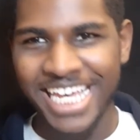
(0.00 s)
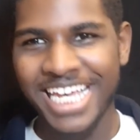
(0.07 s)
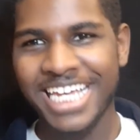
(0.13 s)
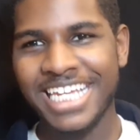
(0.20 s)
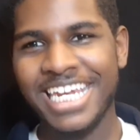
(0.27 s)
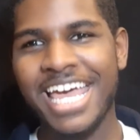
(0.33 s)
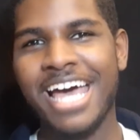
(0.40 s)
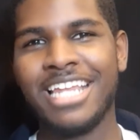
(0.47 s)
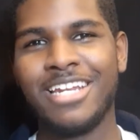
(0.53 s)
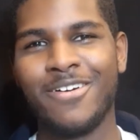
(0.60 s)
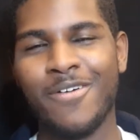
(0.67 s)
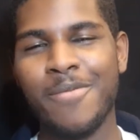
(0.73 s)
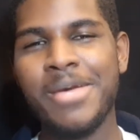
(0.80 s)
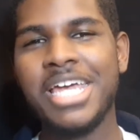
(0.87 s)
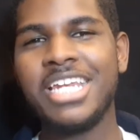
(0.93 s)
Now, the
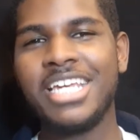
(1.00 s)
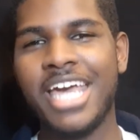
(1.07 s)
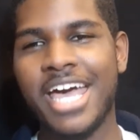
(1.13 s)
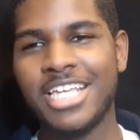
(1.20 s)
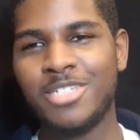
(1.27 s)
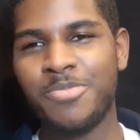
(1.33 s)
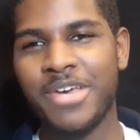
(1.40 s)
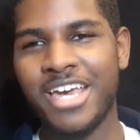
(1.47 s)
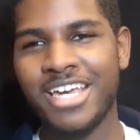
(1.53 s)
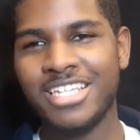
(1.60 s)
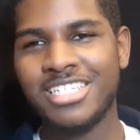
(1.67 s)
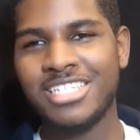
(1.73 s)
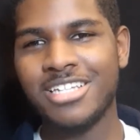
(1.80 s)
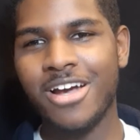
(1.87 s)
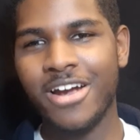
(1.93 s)
remaining
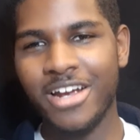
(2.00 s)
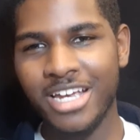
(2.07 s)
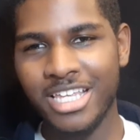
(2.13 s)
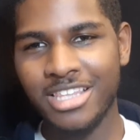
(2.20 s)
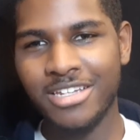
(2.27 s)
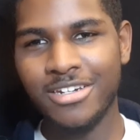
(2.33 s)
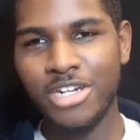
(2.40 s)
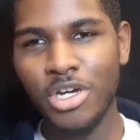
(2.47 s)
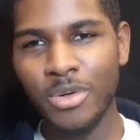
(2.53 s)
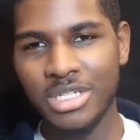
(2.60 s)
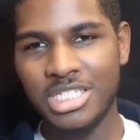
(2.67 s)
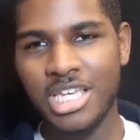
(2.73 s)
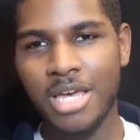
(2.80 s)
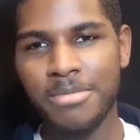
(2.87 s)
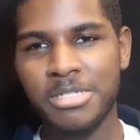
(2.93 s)
aspects are either new
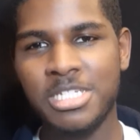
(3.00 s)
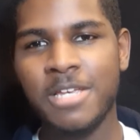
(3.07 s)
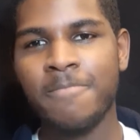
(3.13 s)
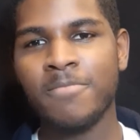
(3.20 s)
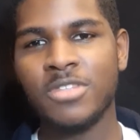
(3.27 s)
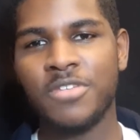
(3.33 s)
attempts